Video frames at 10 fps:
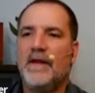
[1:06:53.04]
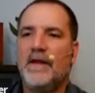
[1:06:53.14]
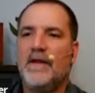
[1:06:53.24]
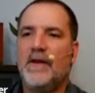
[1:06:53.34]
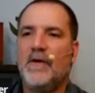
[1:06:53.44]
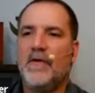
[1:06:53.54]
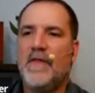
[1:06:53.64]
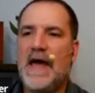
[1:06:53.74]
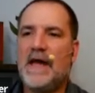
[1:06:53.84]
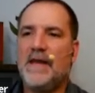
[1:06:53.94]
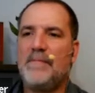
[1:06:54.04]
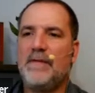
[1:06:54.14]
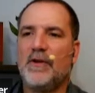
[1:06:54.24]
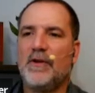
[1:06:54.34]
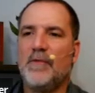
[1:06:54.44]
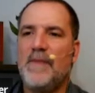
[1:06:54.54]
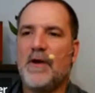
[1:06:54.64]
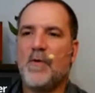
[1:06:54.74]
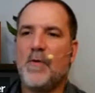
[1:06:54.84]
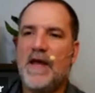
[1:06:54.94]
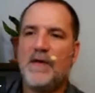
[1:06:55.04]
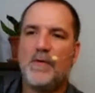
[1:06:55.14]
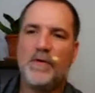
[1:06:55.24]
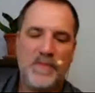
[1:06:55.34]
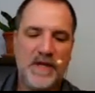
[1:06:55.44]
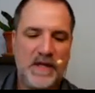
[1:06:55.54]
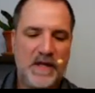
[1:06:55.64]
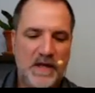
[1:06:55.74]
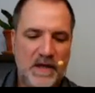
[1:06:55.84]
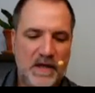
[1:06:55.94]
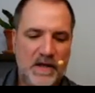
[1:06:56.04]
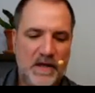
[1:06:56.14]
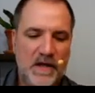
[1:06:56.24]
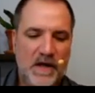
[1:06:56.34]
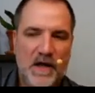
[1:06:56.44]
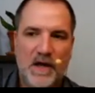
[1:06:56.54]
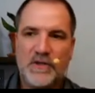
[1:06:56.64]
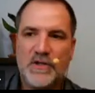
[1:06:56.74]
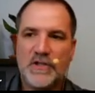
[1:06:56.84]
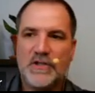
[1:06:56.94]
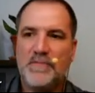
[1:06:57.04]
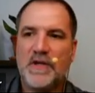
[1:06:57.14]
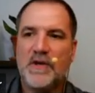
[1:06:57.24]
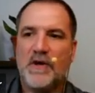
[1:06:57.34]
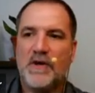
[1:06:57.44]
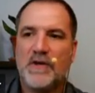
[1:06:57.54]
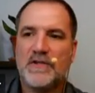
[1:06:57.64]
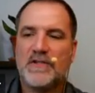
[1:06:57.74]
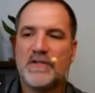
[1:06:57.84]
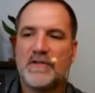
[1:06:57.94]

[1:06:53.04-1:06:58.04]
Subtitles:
know, that maybe a little better way would be just because